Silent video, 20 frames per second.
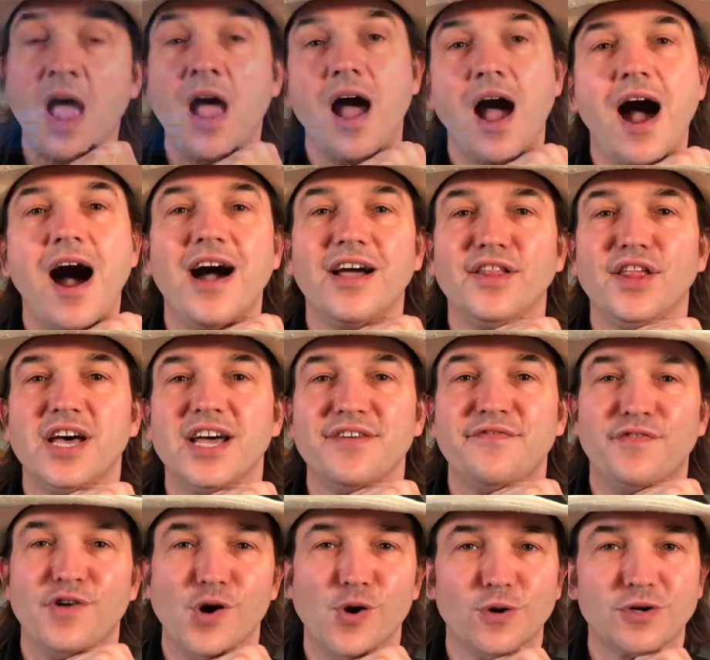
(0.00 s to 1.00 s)
Hi there
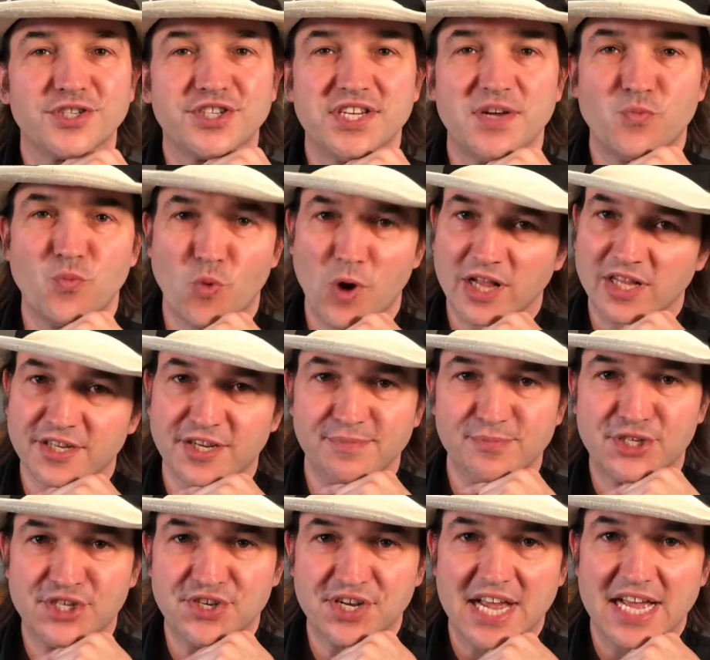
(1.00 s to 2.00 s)
folks, and welcome
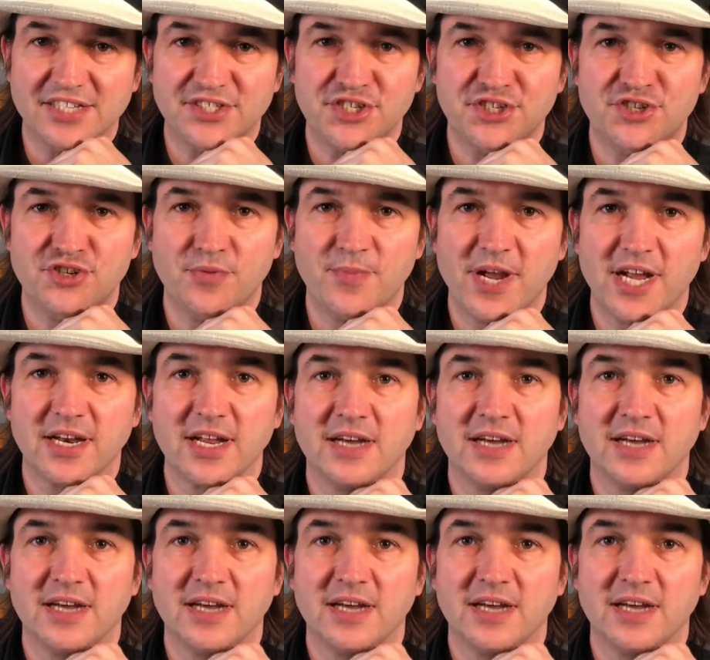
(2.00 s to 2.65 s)
to Get Strumming.